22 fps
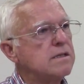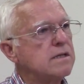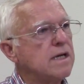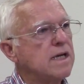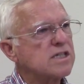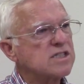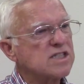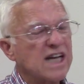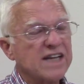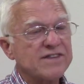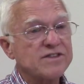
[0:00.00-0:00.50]

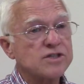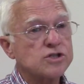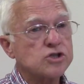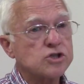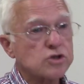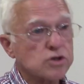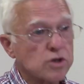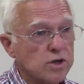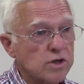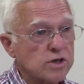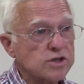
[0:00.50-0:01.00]
it's not the
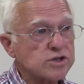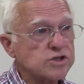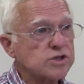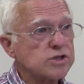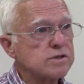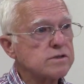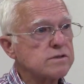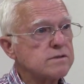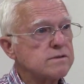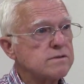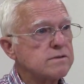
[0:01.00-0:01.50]

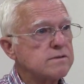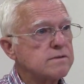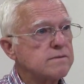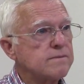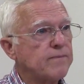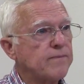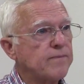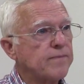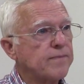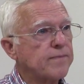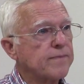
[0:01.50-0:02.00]
church,
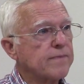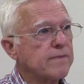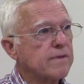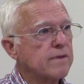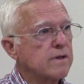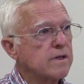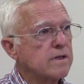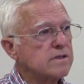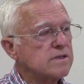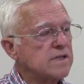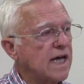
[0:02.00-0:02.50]

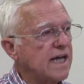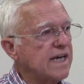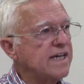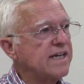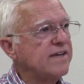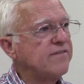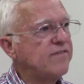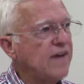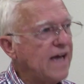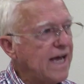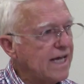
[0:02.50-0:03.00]
it's not an
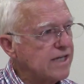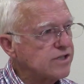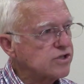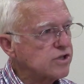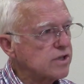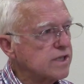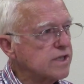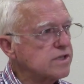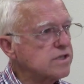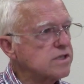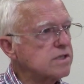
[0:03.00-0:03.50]

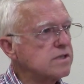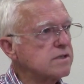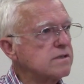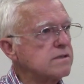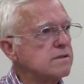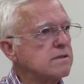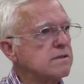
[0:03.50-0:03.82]
evangelist.